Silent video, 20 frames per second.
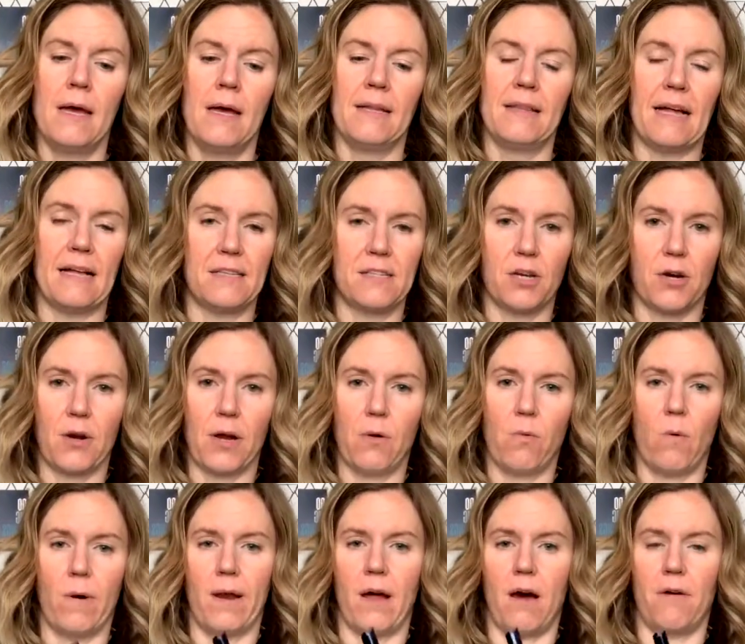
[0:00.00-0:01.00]
that's a great
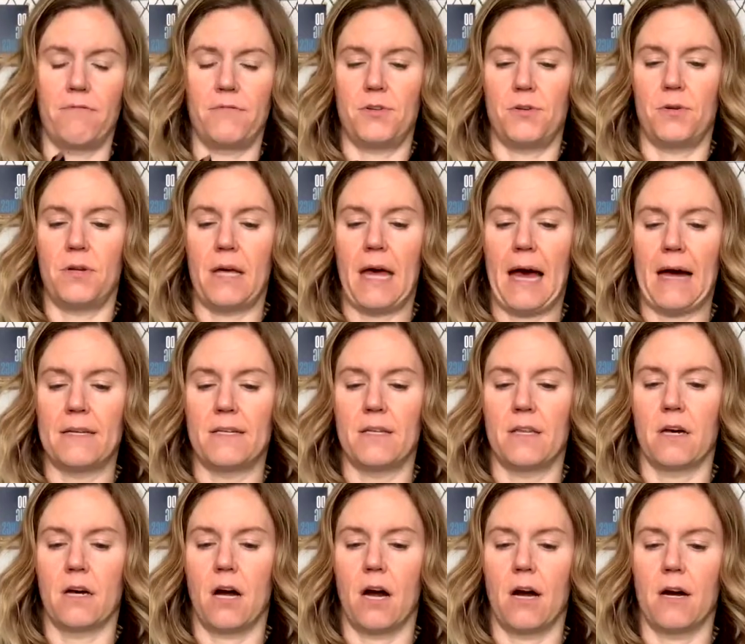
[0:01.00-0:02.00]
one-off too to add to
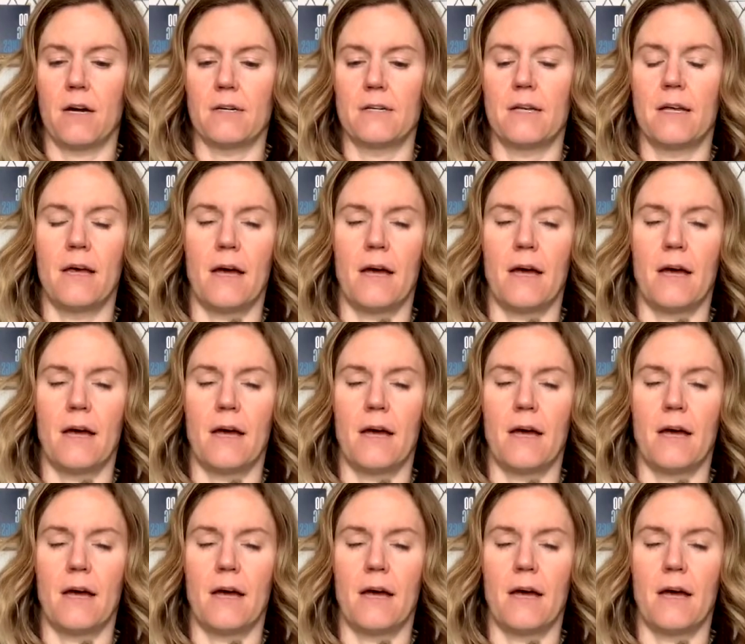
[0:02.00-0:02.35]
the cart.